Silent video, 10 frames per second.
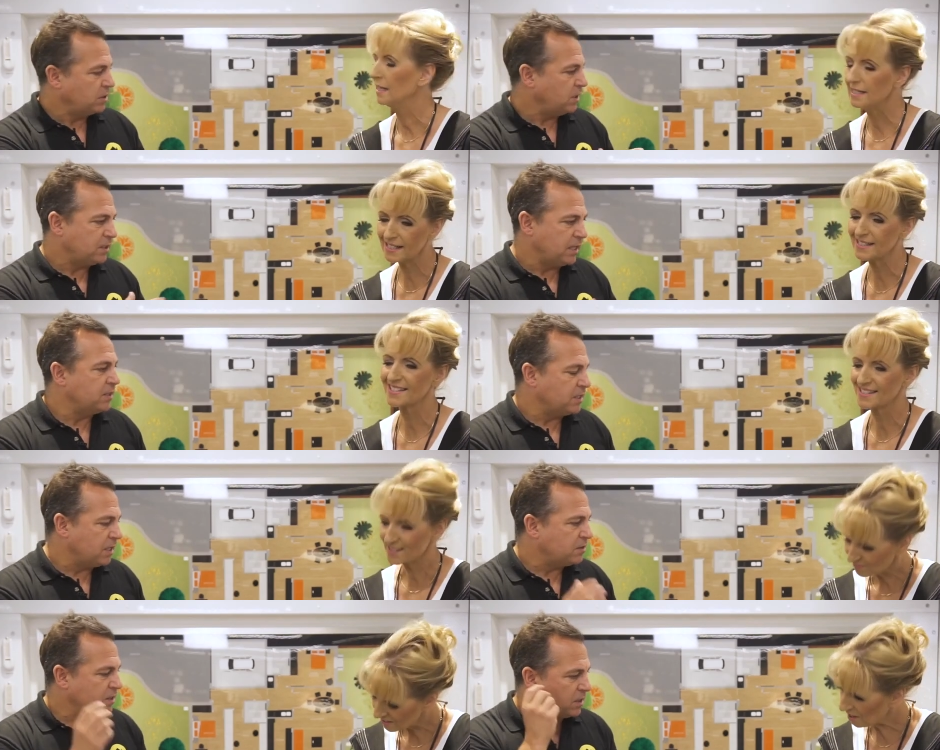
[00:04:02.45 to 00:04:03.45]
Speaker 1: the,
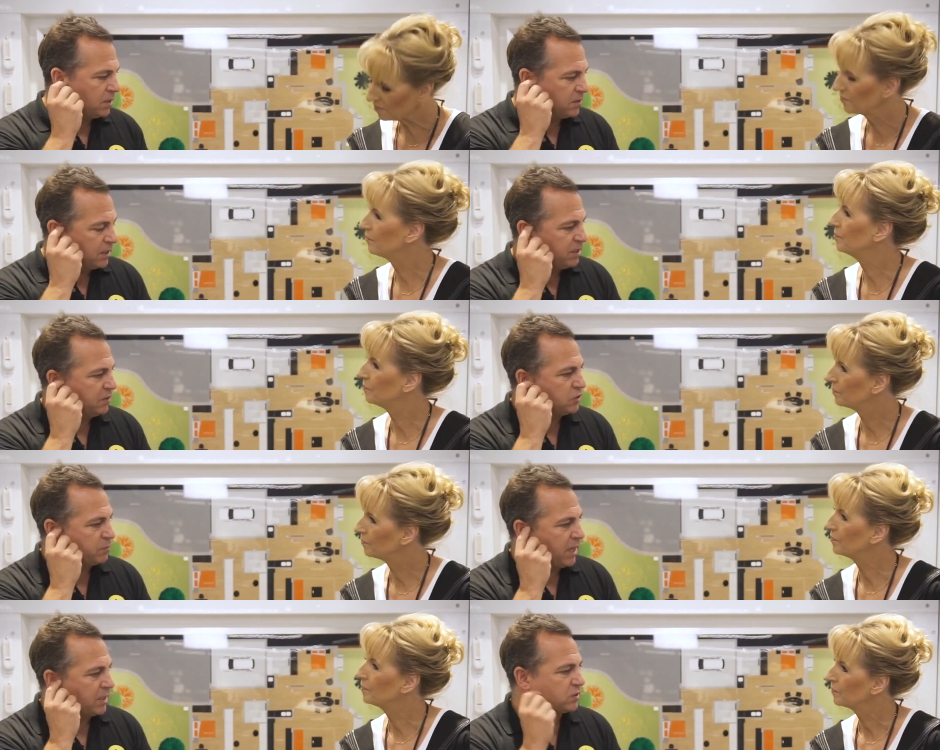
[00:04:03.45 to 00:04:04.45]
the, the, yeah. the, living
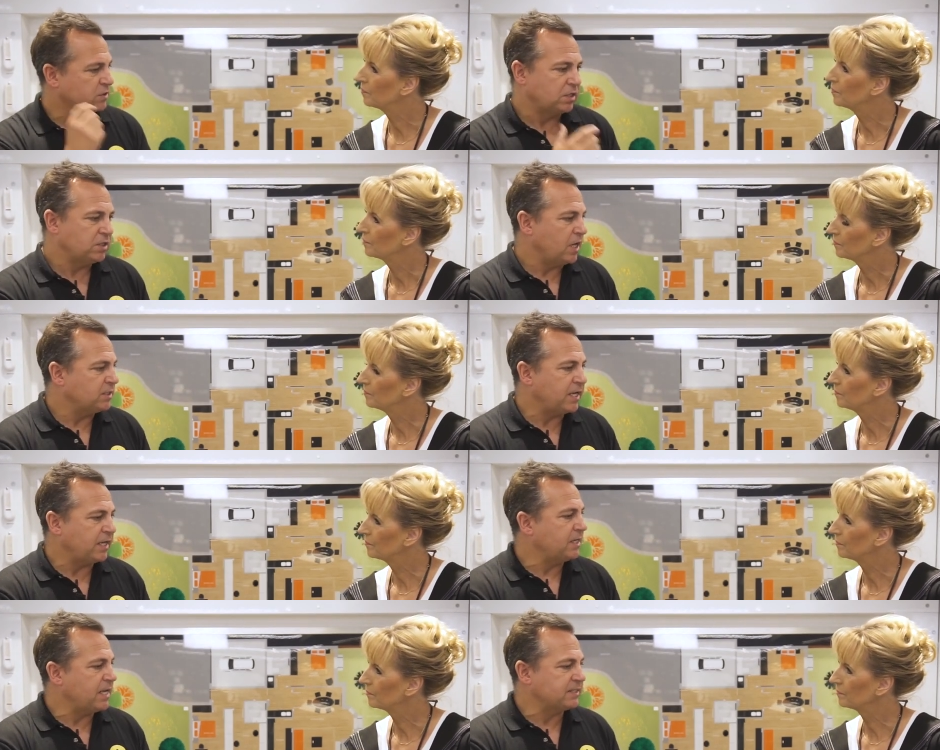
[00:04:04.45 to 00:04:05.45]
space. And, and,
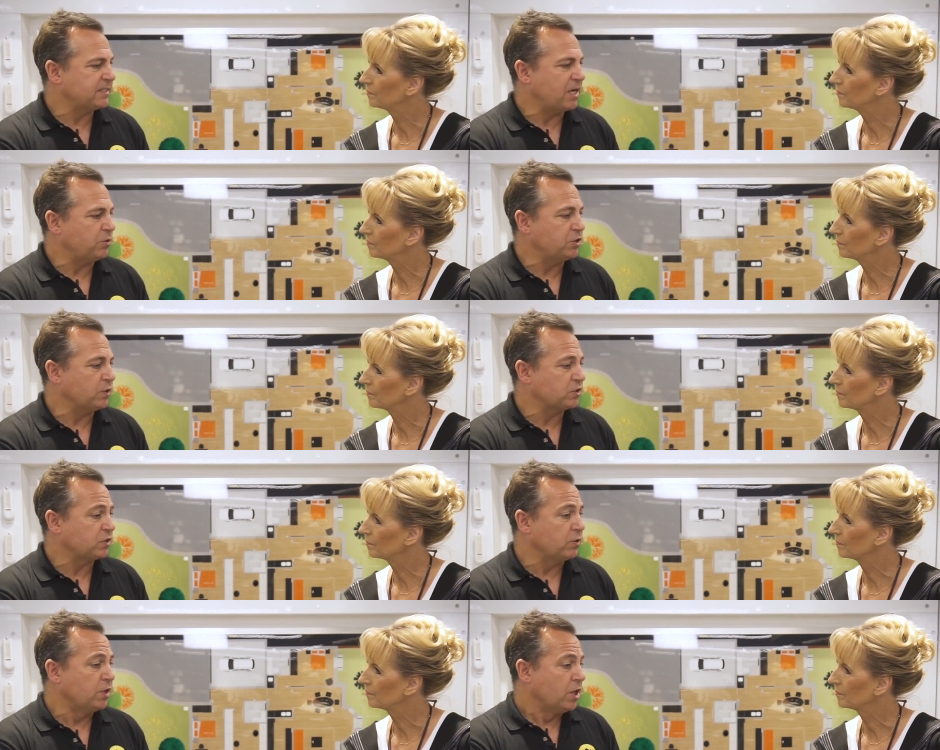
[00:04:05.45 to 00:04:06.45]
that, and that's how we do it.
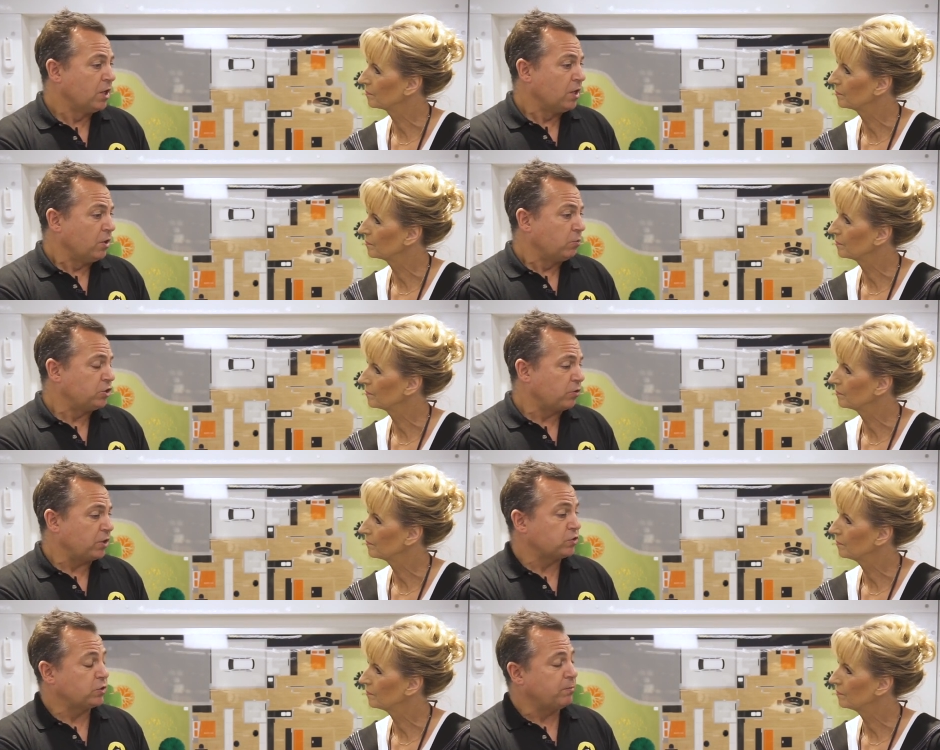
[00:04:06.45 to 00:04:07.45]
So we try
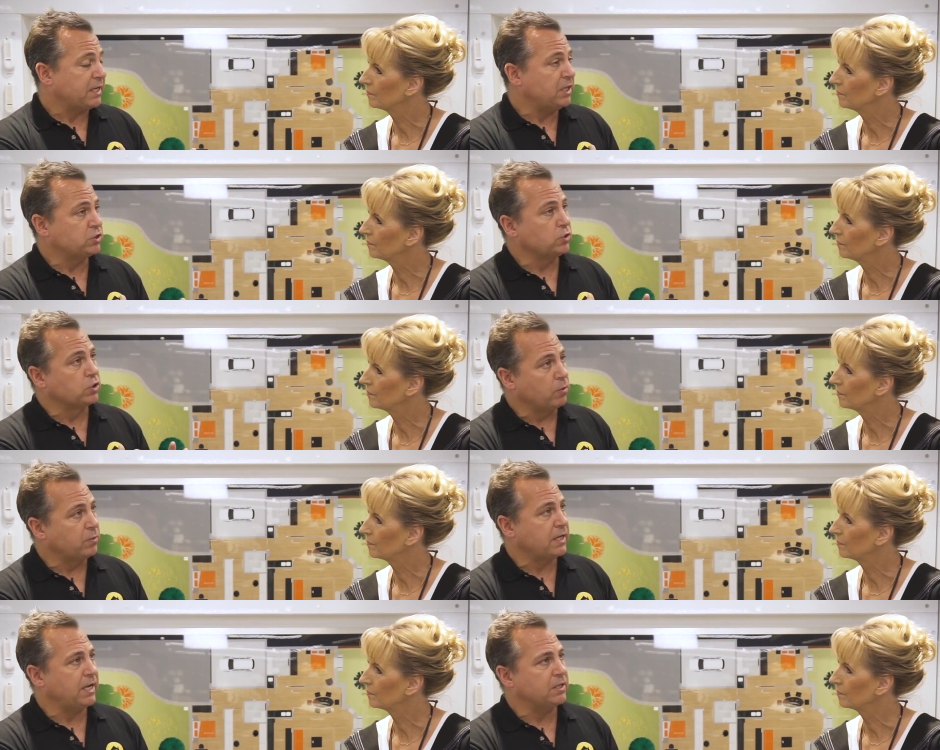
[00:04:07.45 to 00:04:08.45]
not to make it too
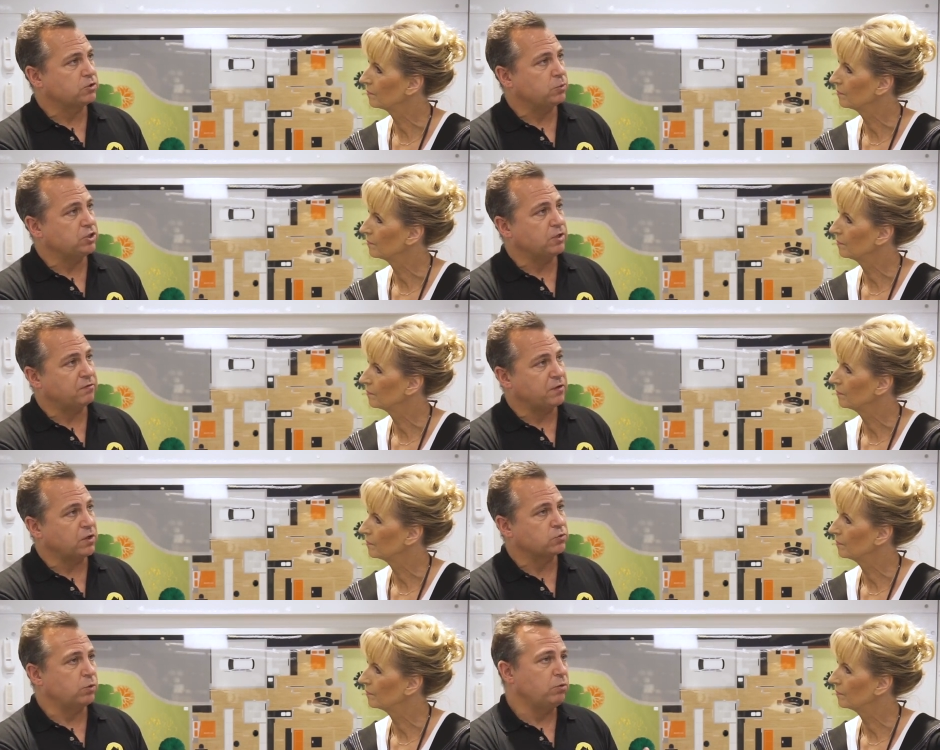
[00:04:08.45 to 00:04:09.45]
complicated switching at
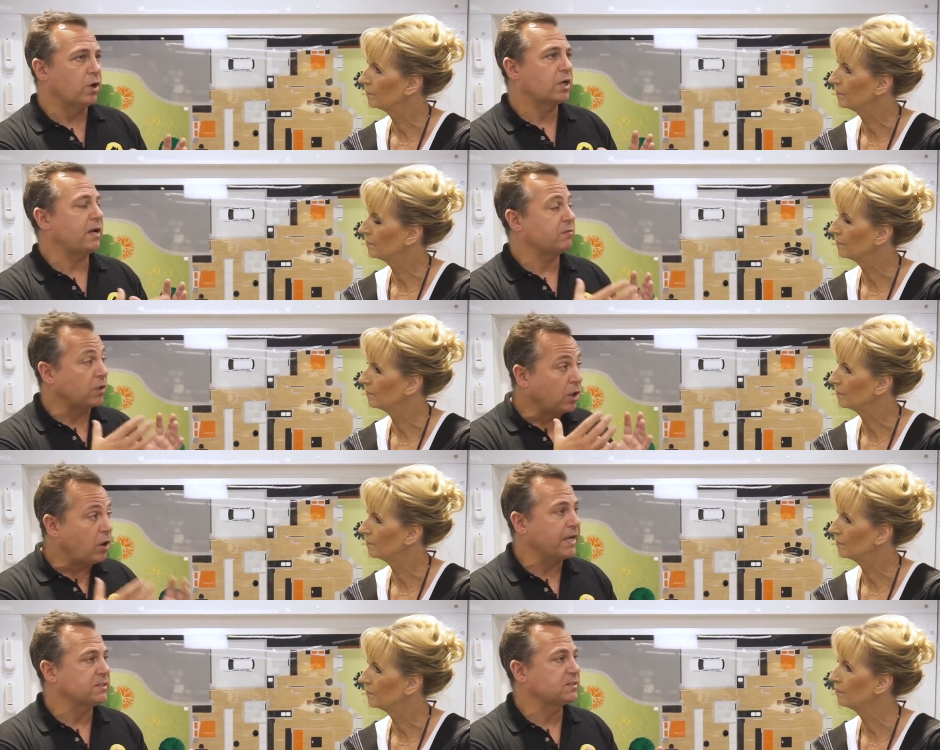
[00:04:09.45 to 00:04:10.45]
first. We work out the
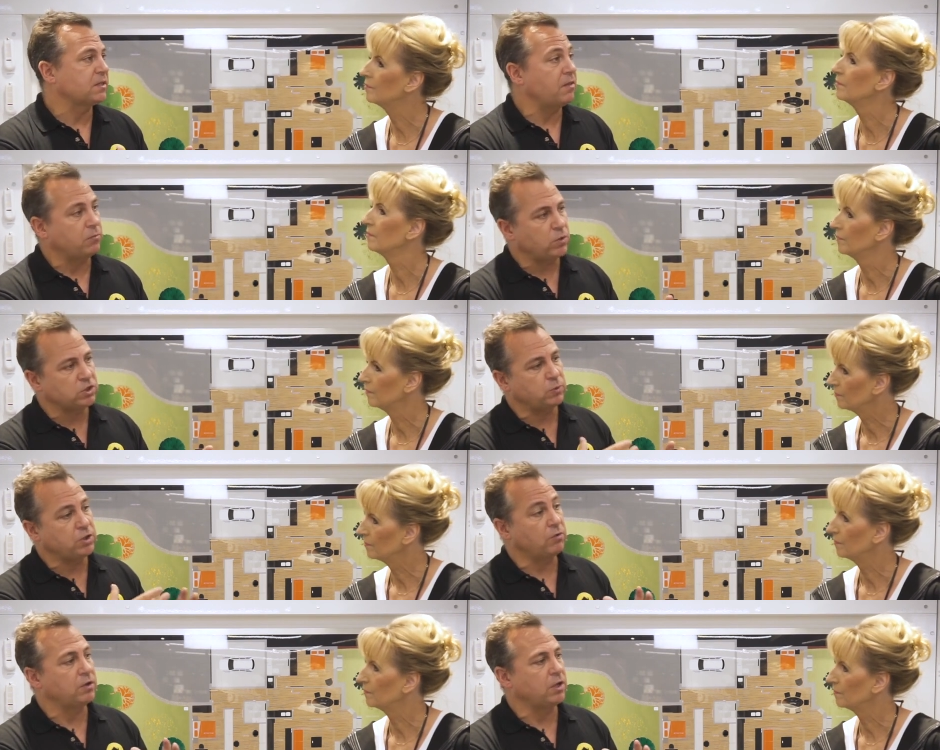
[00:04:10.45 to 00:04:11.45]
lights. Then once we
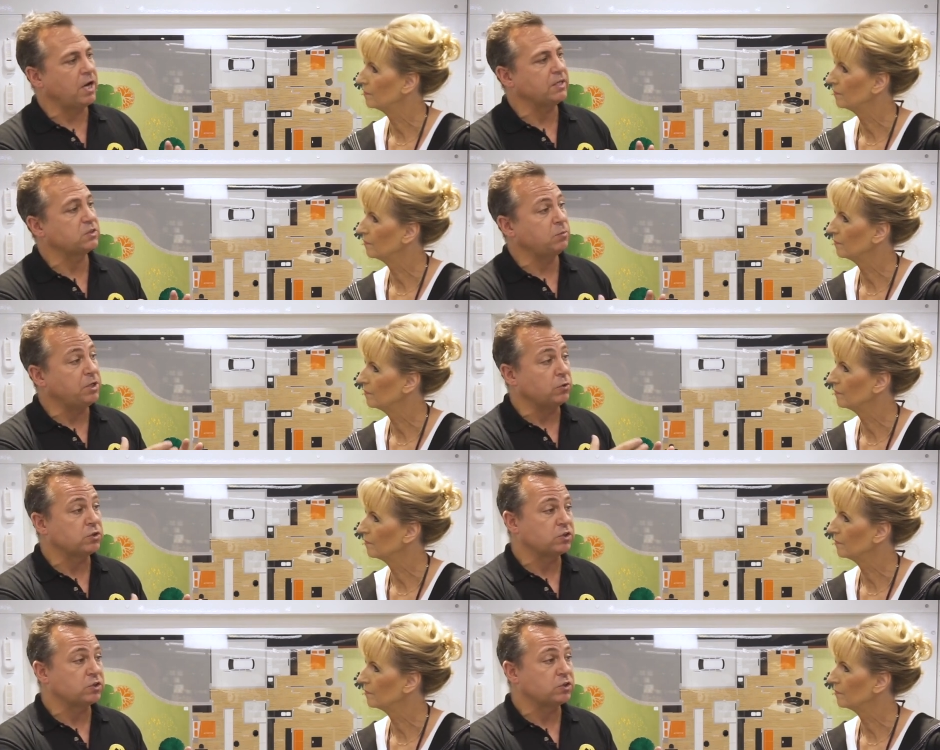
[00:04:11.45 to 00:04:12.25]
know the lights and we know the